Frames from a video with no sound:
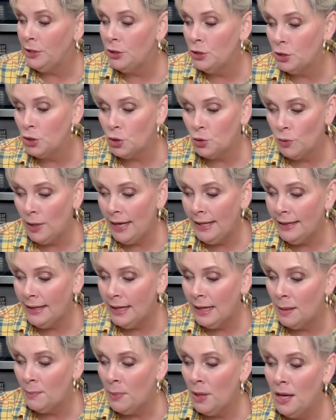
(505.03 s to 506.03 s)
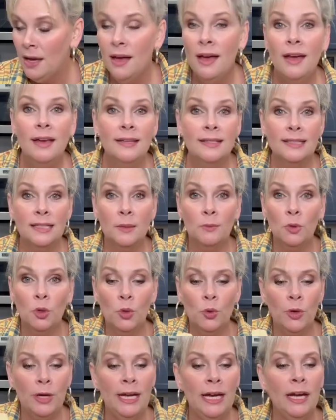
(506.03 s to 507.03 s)
to shred up some
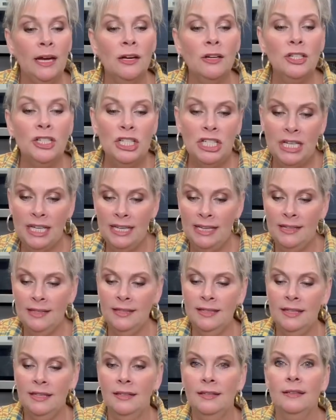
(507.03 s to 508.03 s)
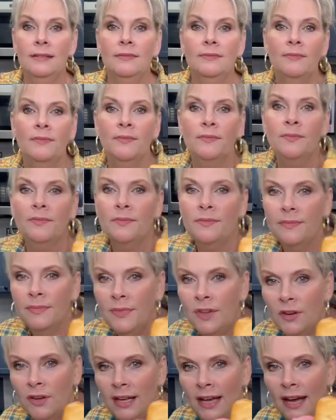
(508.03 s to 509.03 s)
Gruyère cheese.
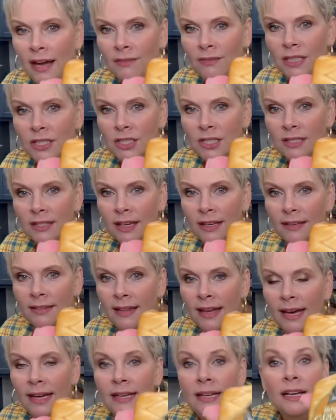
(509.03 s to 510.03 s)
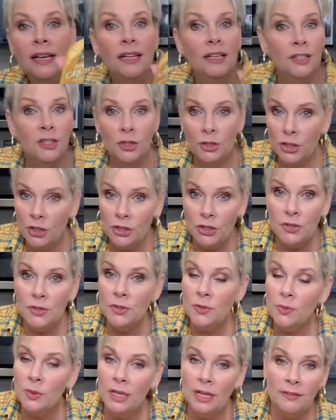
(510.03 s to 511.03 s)
There you have it, just like that. You can
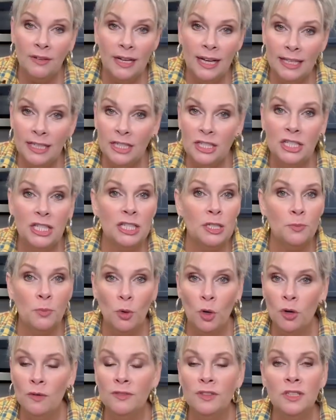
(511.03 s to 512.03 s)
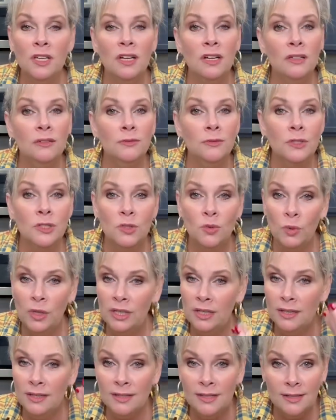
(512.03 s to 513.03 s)
use whatever kind of cheese, provolone,
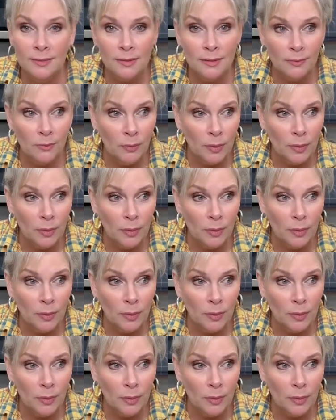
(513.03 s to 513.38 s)
Swiss,